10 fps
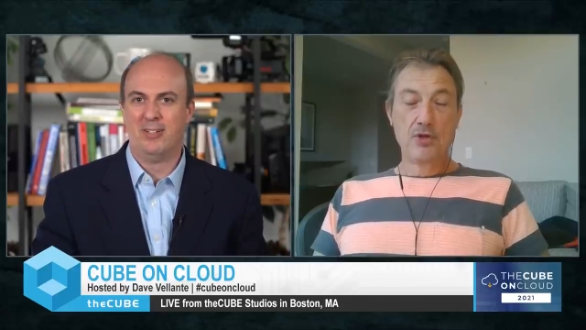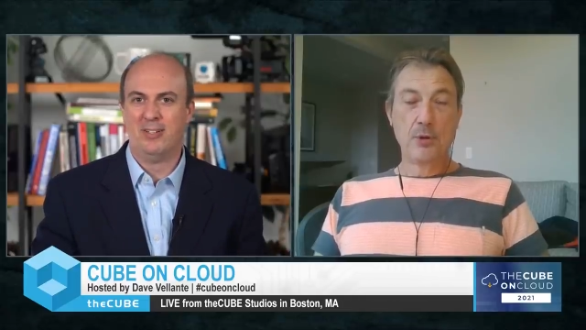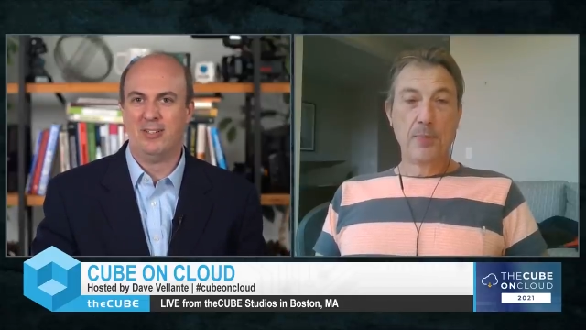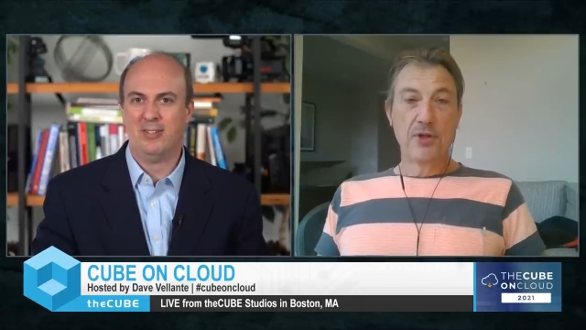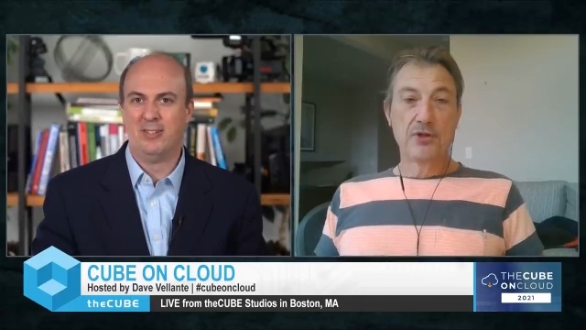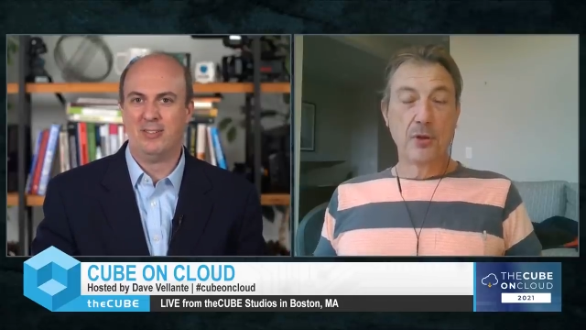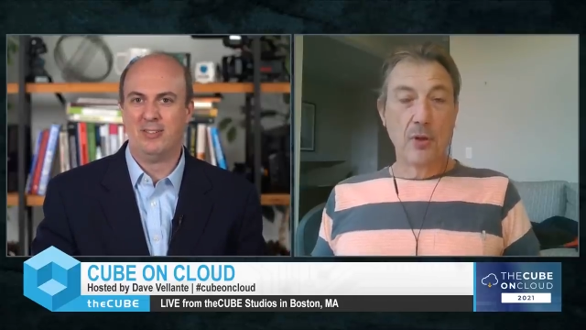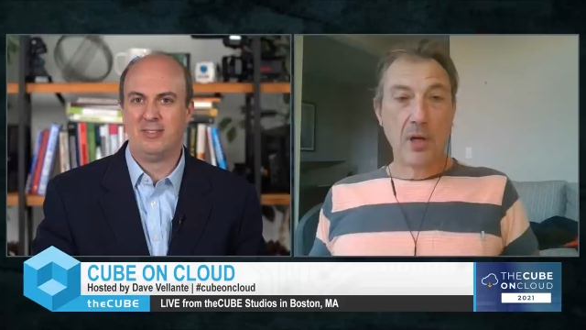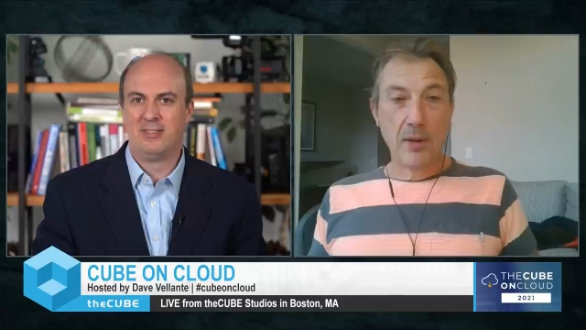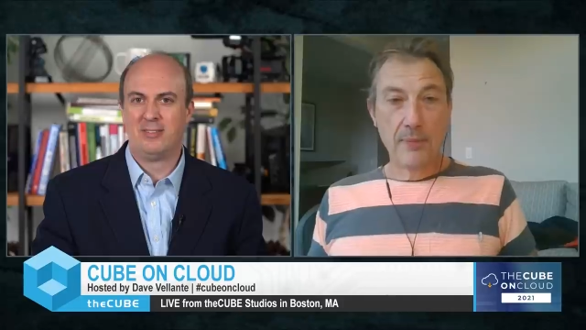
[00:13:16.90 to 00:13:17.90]
Speaker 1: Super.
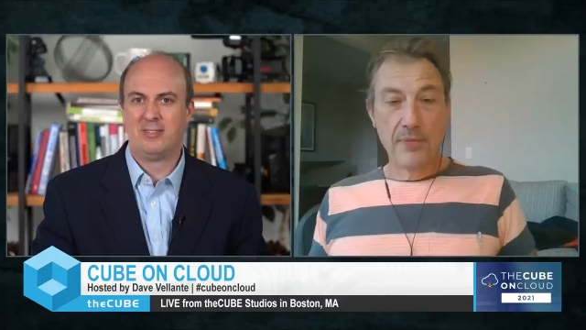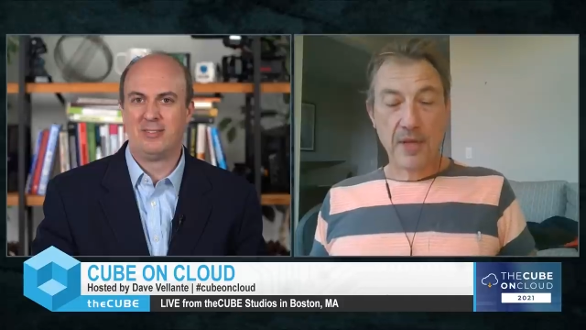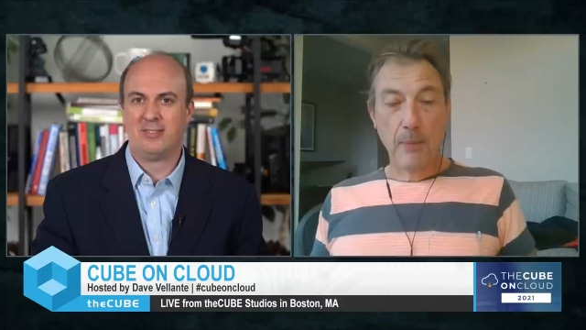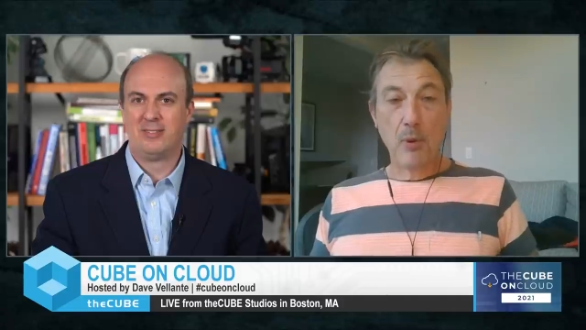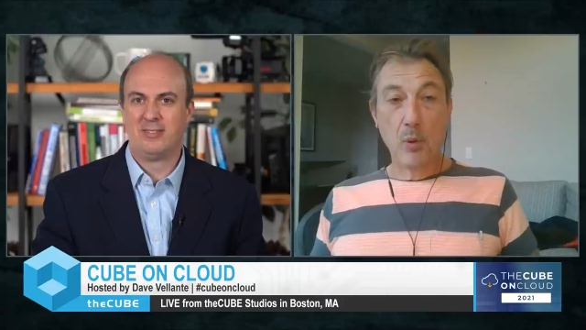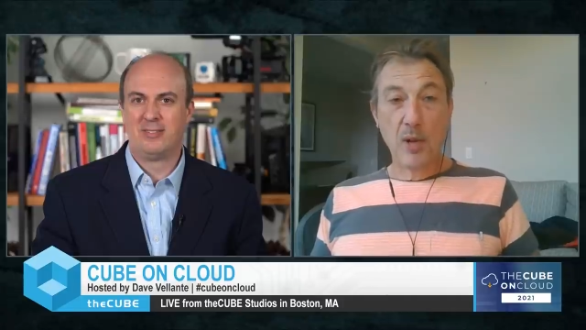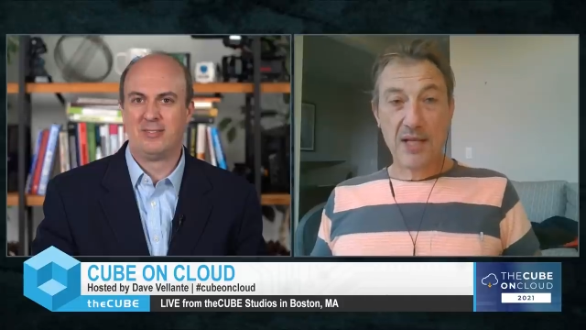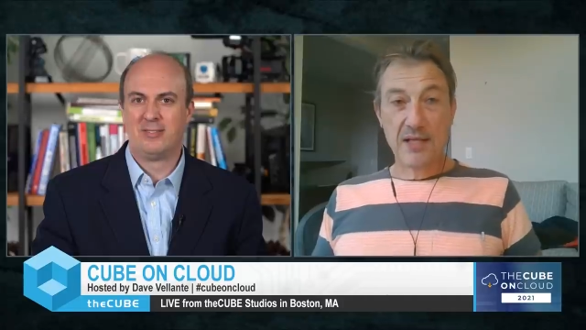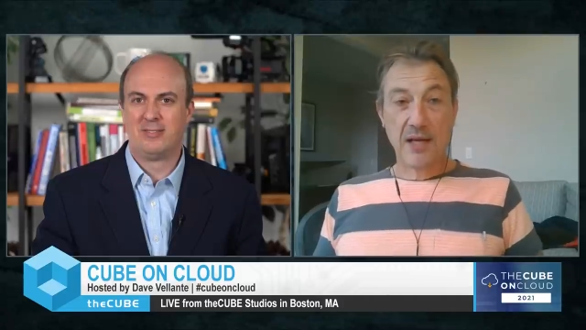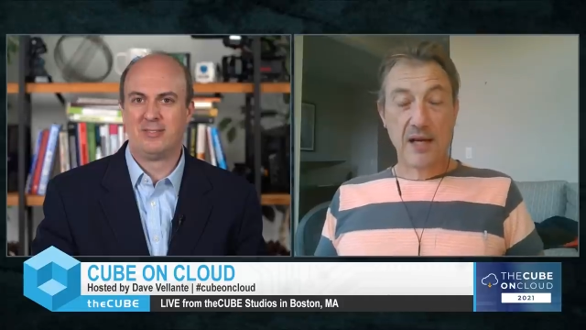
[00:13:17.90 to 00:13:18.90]
So number
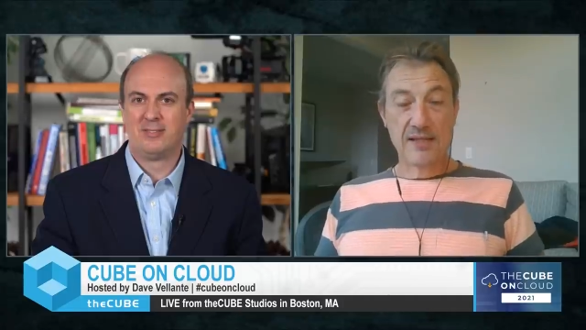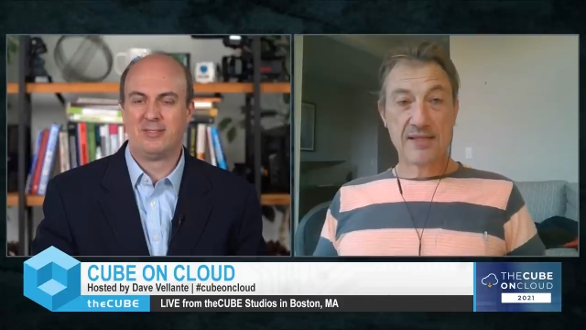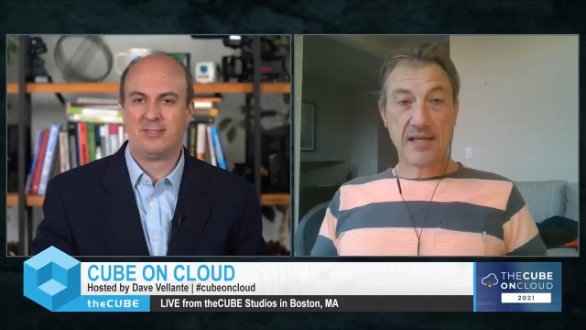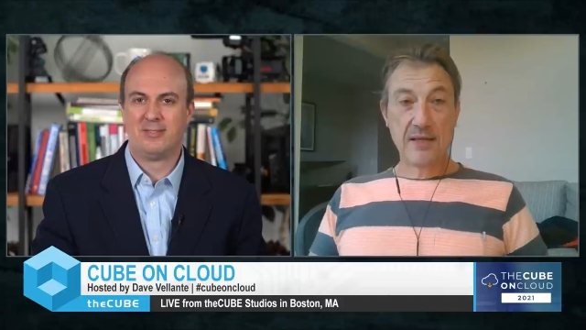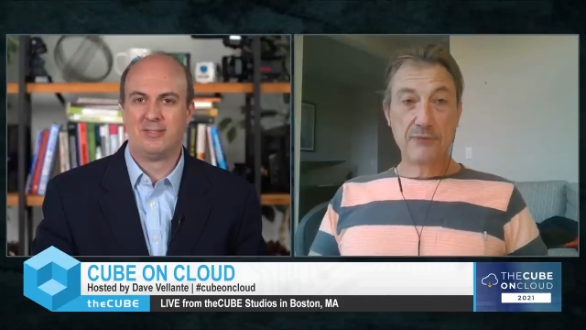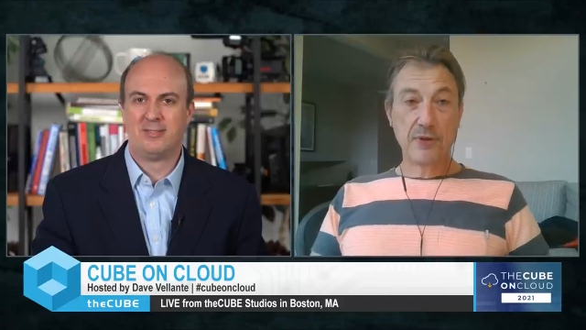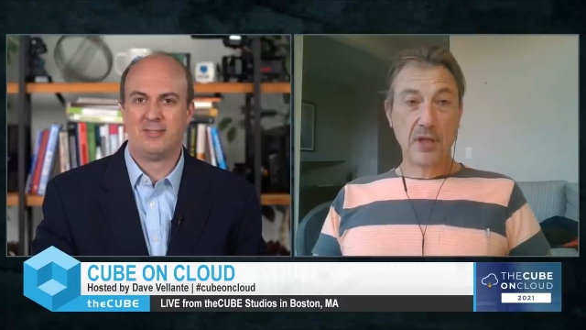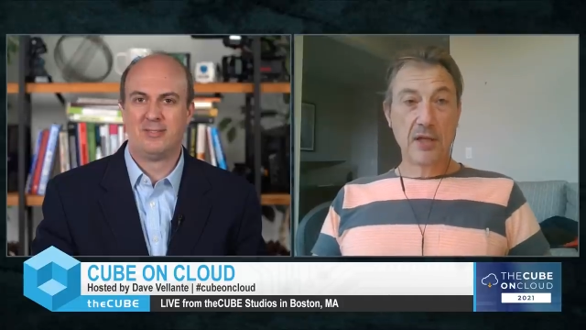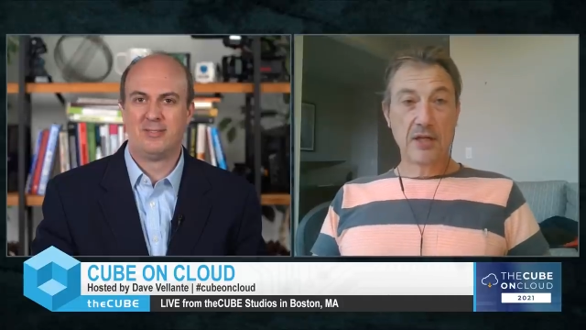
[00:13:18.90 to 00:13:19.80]
one, a stateful